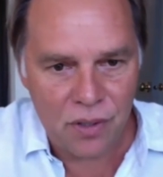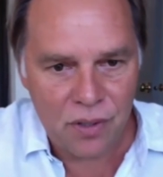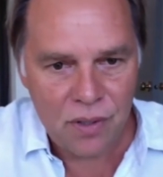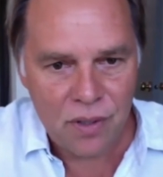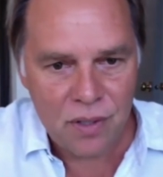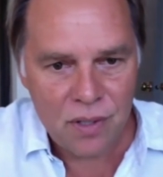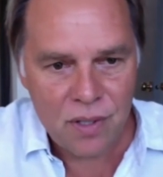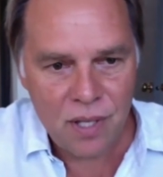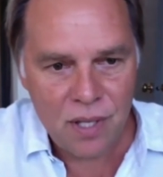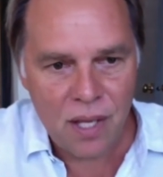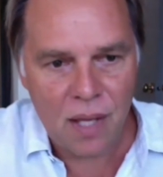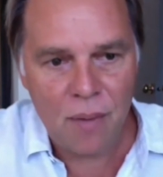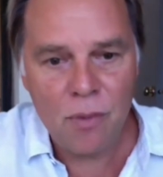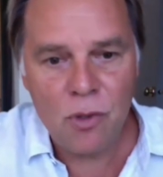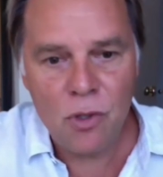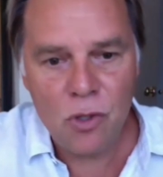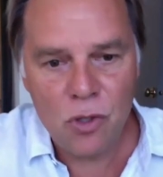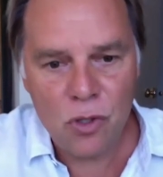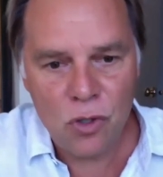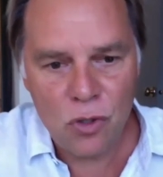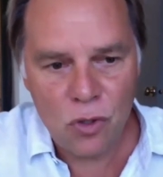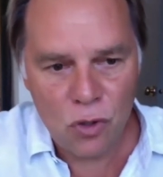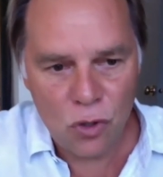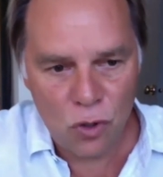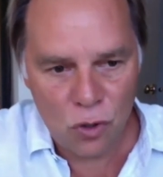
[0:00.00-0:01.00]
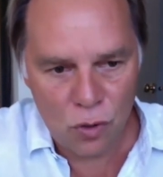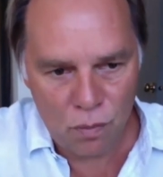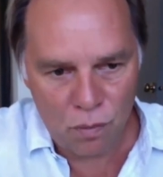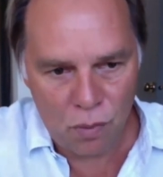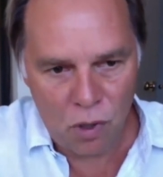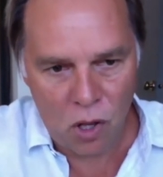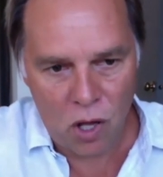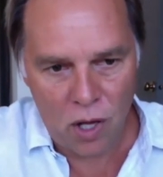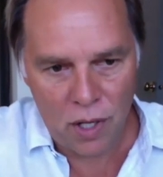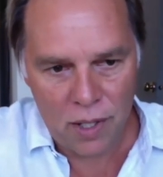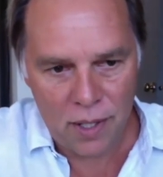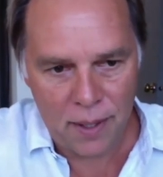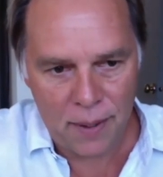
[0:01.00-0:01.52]
Same as your
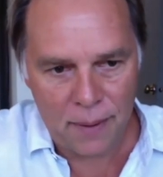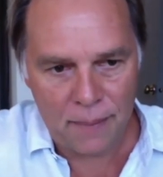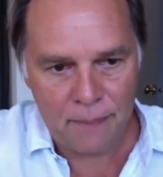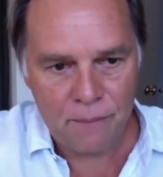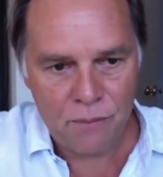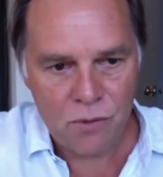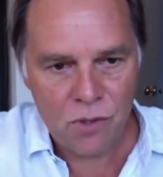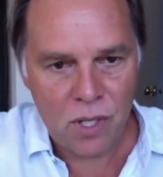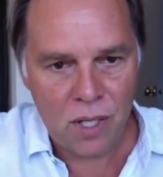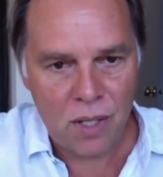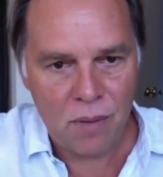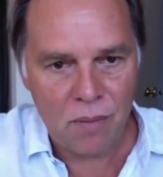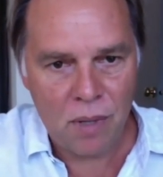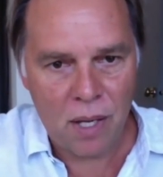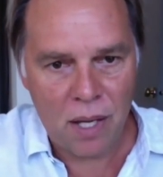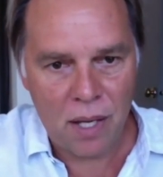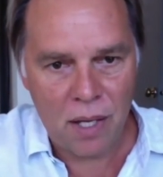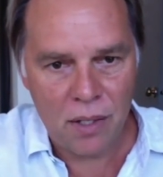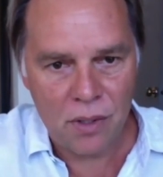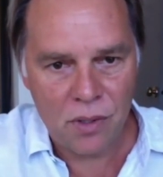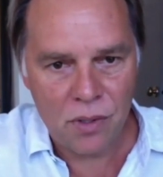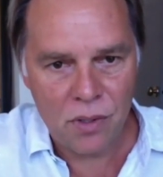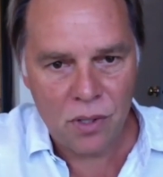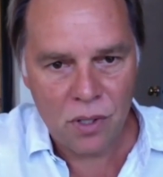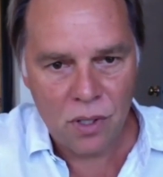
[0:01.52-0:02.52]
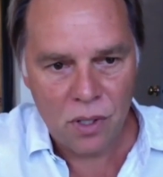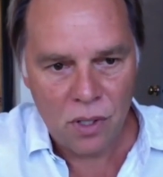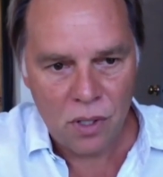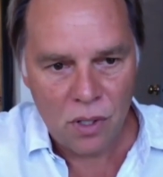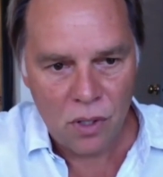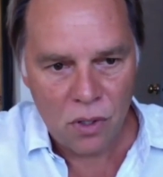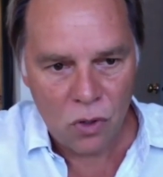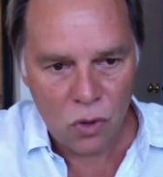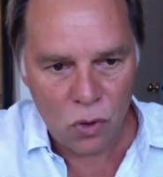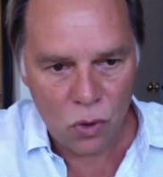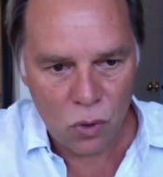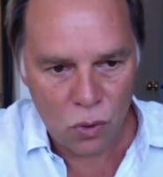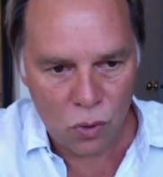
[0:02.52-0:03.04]
blocking, same as
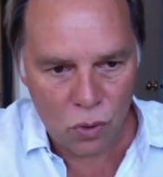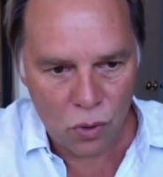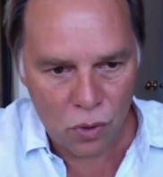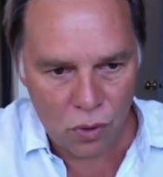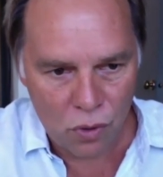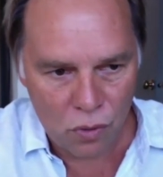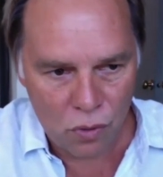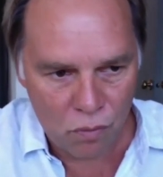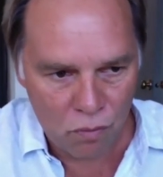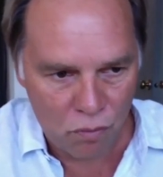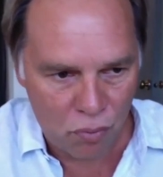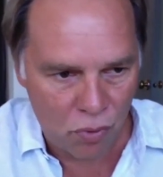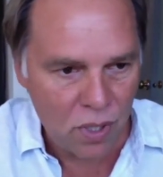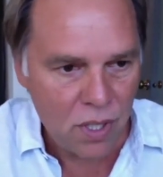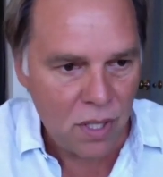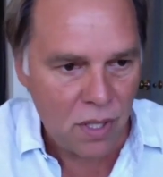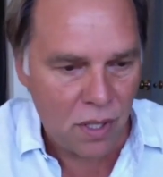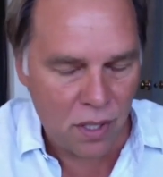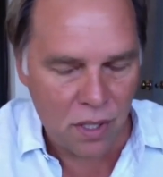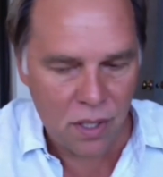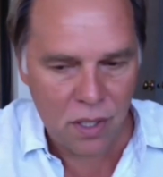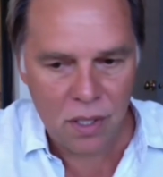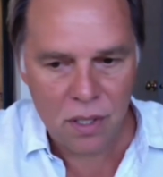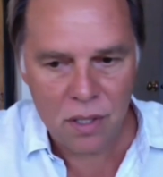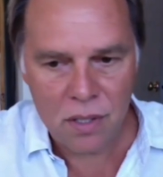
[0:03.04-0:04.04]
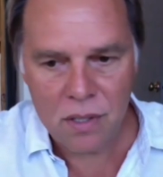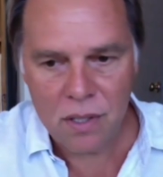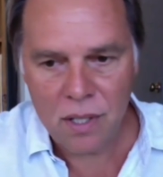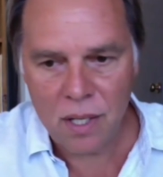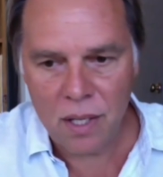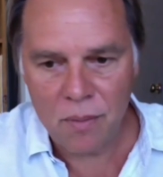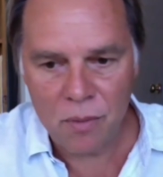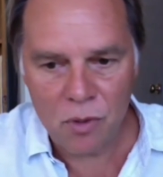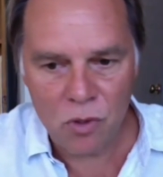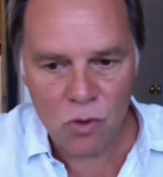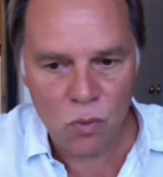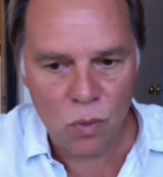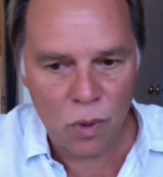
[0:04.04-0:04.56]
your breathing, same
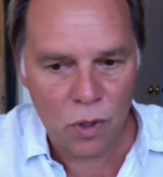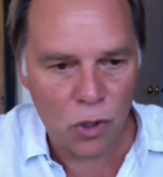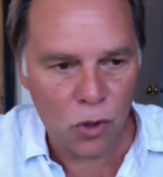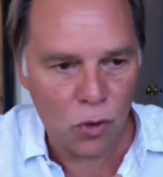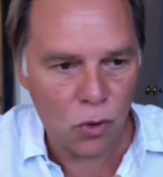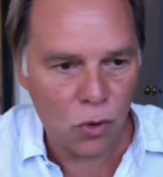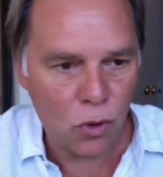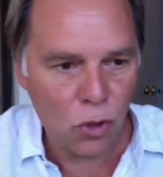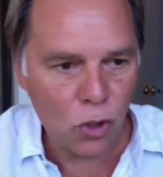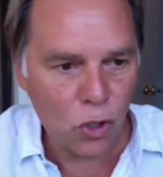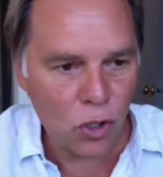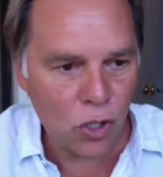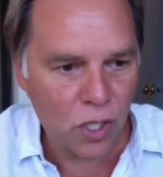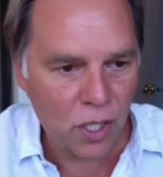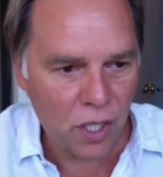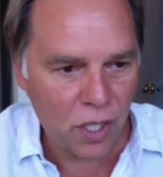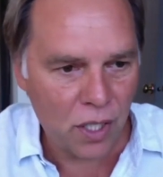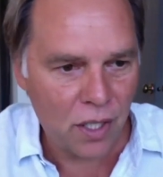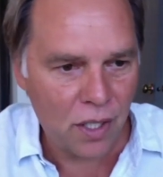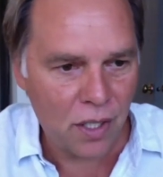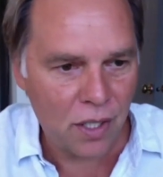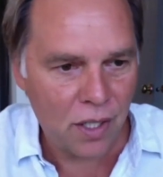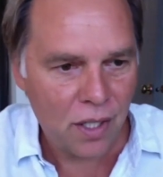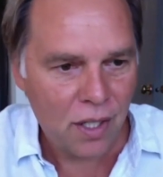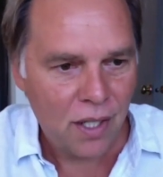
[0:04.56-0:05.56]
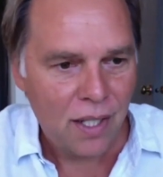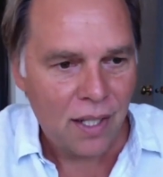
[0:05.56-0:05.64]
as where you're looking.